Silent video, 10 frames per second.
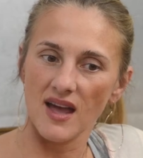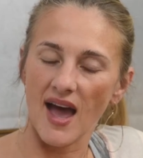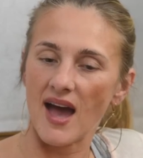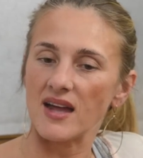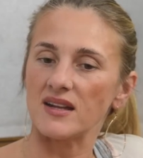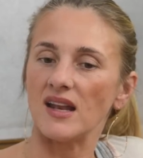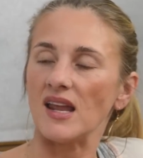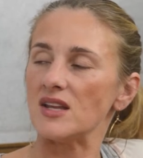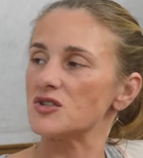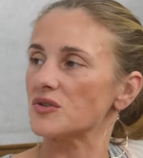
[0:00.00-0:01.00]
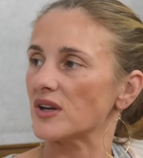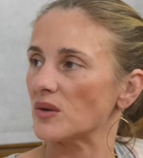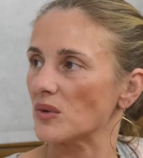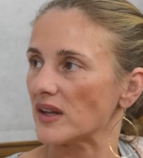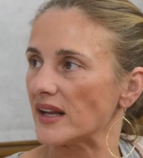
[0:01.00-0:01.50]
an injury
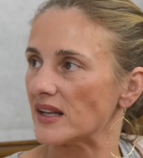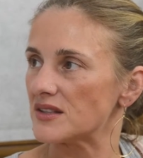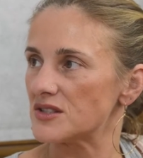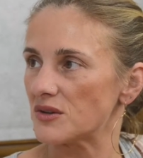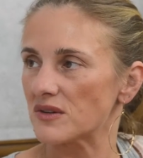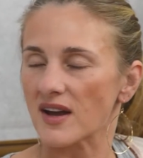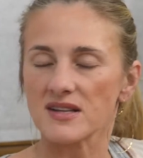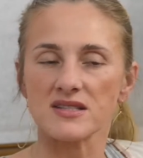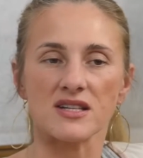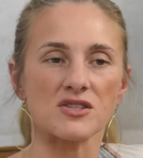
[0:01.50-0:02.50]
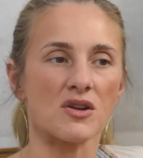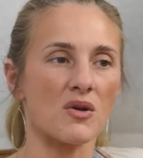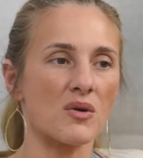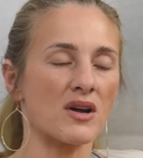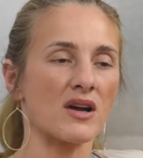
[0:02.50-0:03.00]
related to a vaccination,
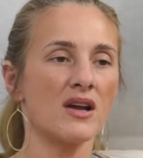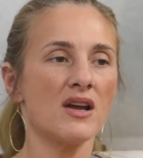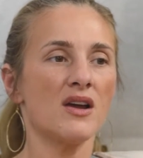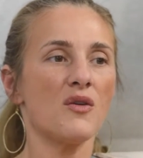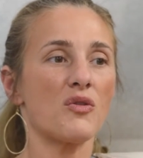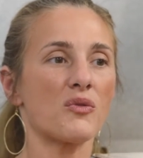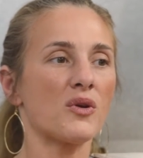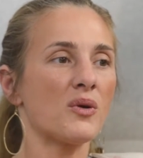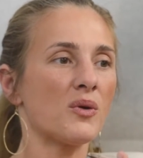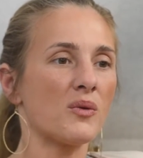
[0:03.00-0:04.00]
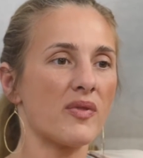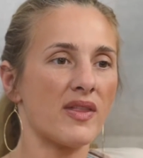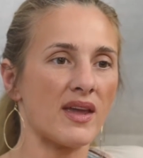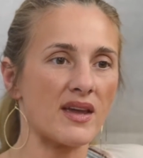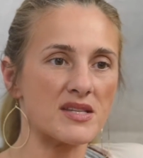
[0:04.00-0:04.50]
or through
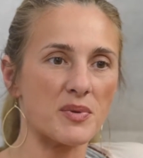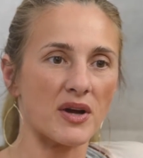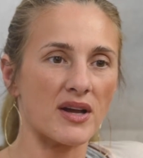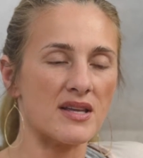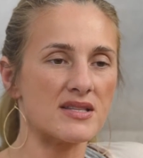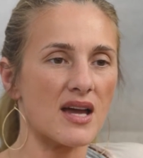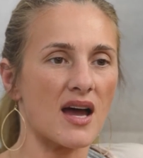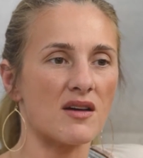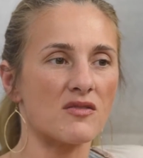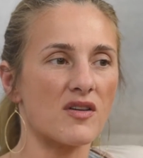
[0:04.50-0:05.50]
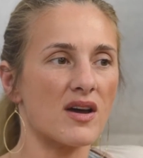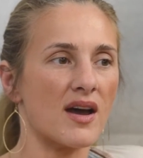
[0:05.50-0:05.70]
the experience of